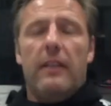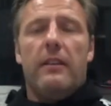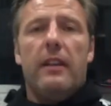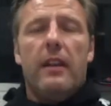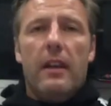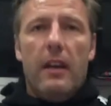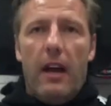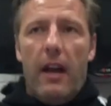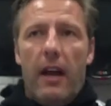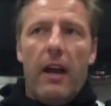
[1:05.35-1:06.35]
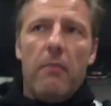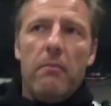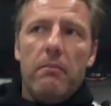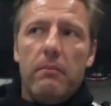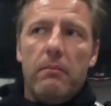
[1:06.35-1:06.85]

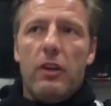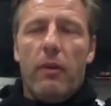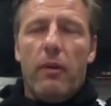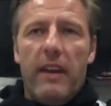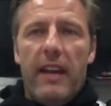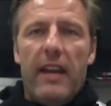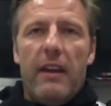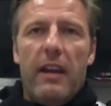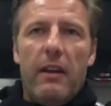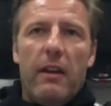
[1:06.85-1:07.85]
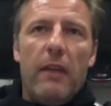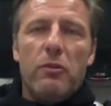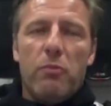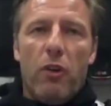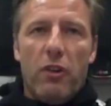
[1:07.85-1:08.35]
And you know, he
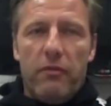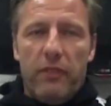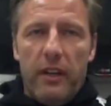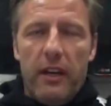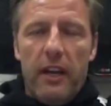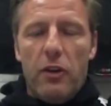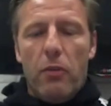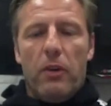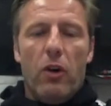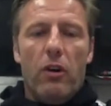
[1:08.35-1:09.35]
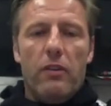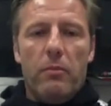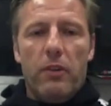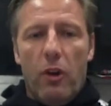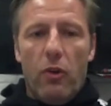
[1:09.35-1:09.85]
was one of a number
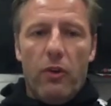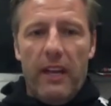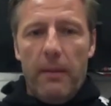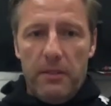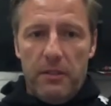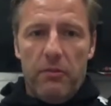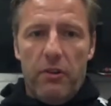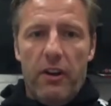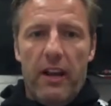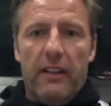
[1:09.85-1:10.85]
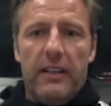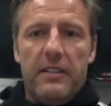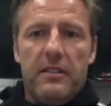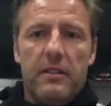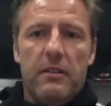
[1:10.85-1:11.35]
of goalkeepers that were on our
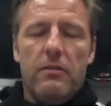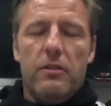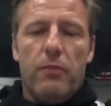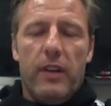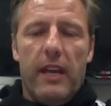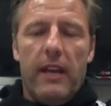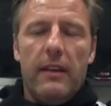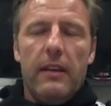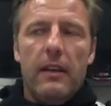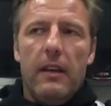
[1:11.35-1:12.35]
list to bring in.